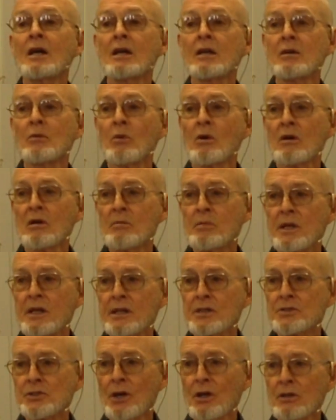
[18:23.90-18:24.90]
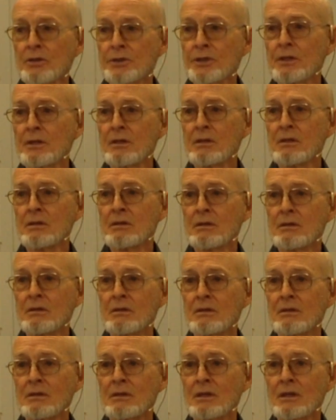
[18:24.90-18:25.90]
You want to be exalted?
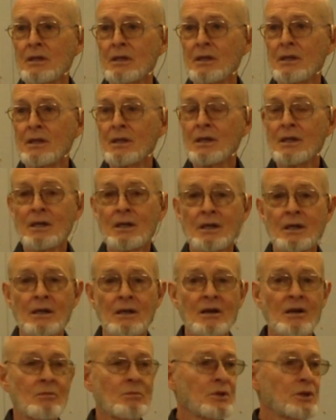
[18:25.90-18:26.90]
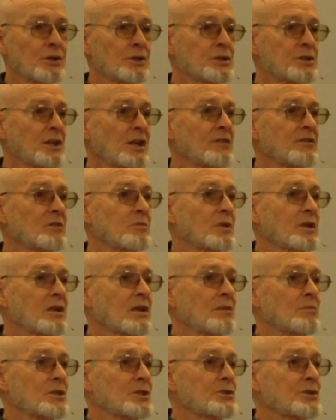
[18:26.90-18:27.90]
Humble yourself and
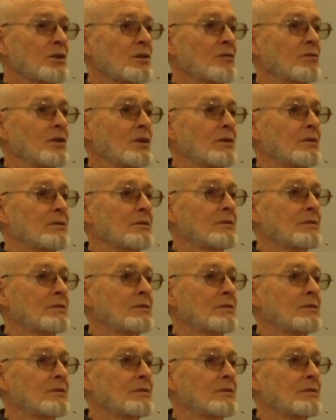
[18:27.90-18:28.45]
become a servant.